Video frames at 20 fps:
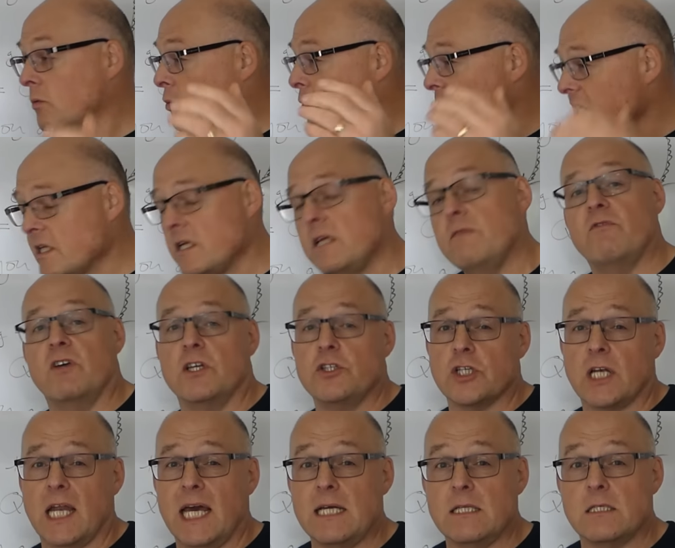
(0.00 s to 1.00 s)
with an
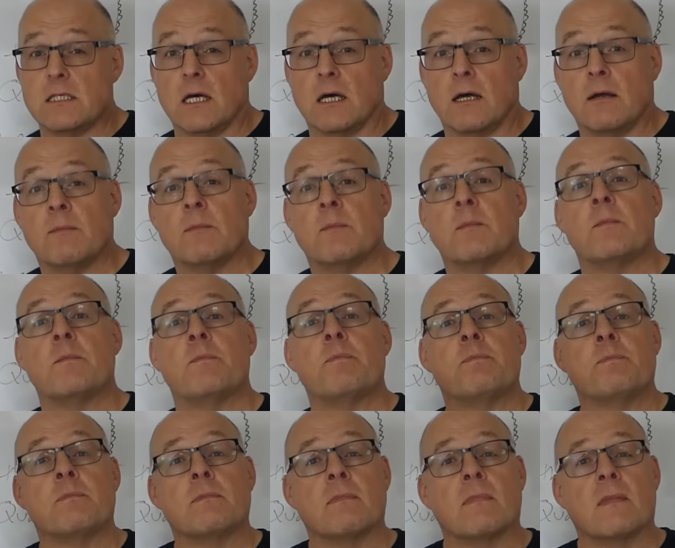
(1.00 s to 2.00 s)
invigilator
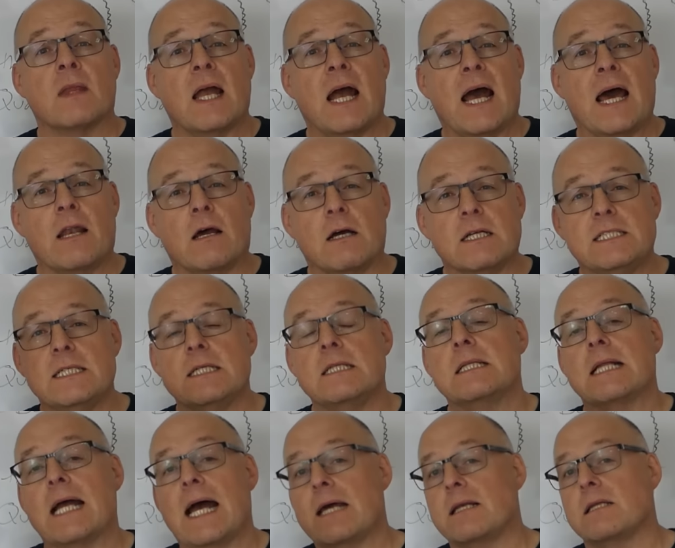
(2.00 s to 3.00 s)
and I
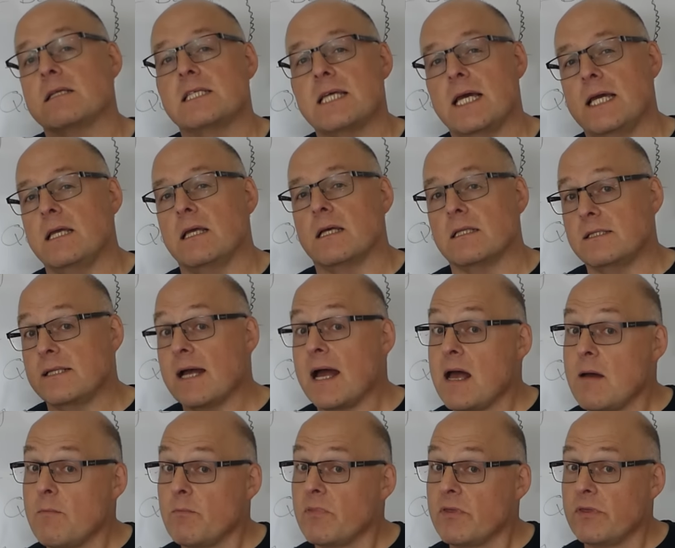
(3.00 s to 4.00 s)
didn't annotate a
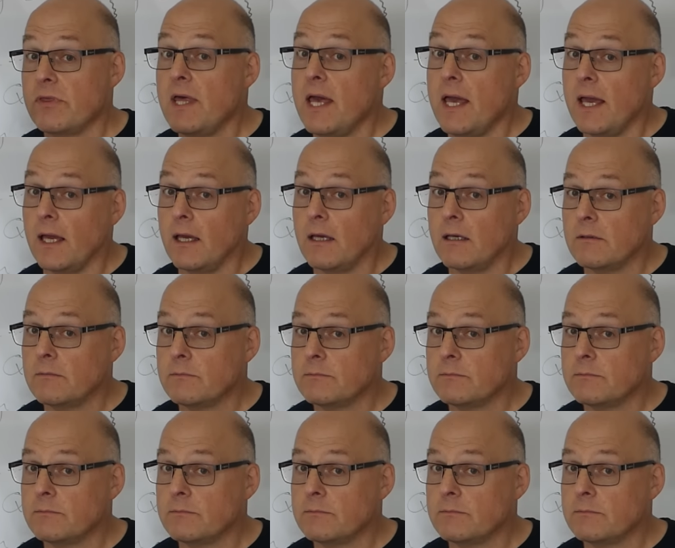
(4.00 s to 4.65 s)
damn thing.